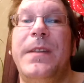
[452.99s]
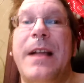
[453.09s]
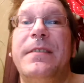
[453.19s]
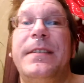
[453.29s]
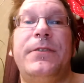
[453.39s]

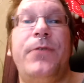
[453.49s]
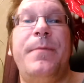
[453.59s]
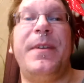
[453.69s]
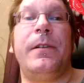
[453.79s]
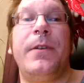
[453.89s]
that was an
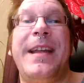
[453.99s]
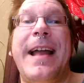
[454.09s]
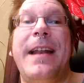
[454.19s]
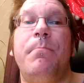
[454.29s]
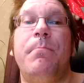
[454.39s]
extreme year looking
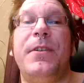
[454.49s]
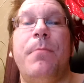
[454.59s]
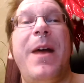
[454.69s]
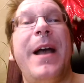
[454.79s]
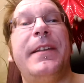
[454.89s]
at it,
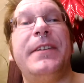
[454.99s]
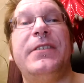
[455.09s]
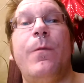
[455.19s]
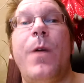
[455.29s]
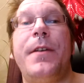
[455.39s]

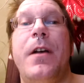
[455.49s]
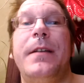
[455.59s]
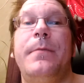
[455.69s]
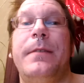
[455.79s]
mileage and whatnot.